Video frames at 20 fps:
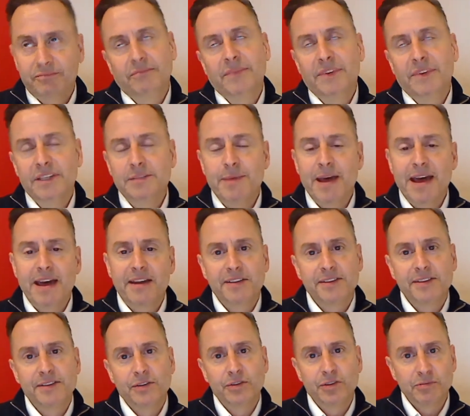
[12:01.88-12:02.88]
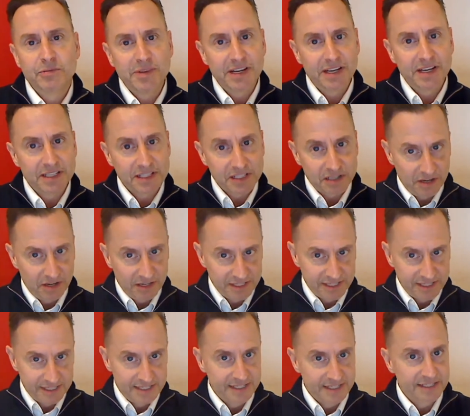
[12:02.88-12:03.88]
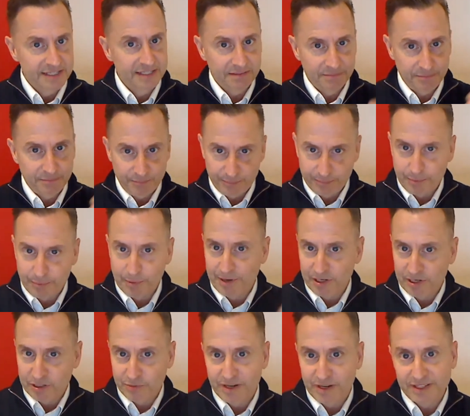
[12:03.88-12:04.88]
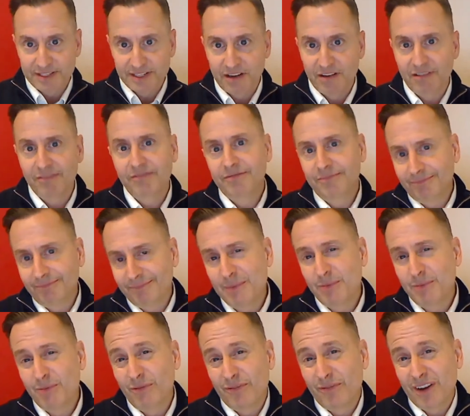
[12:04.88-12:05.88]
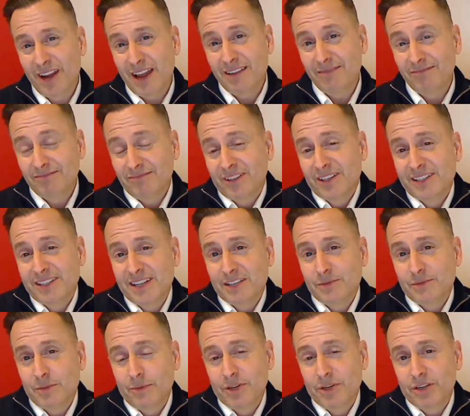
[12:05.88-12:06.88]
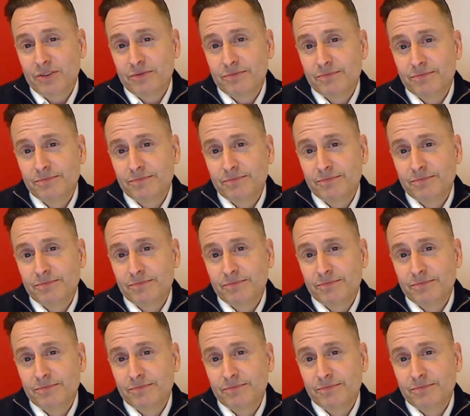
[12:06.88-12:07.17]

is bad on social media, as long as it doesn't perpetuate itself, people will forget, because that's what we do.